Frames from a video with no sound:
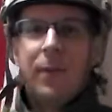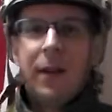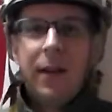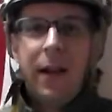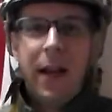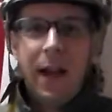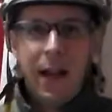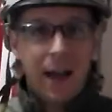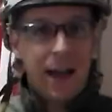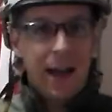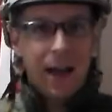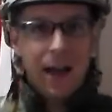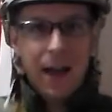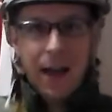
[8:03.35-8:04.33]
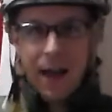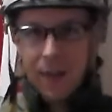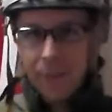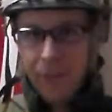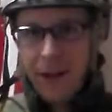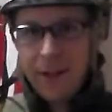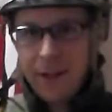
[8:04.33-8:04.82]
But
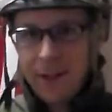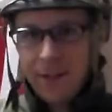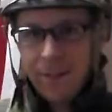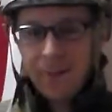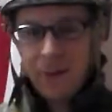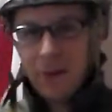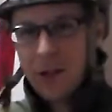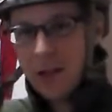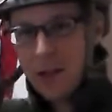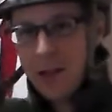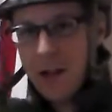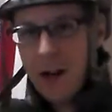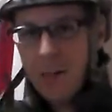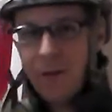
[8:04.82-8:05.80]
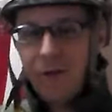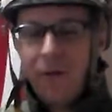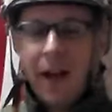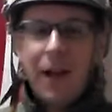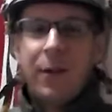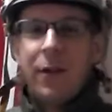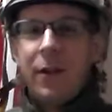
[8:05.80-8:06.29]
at present, with just the carbon
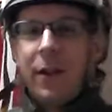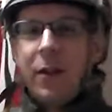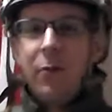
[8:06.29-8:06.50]
fiber,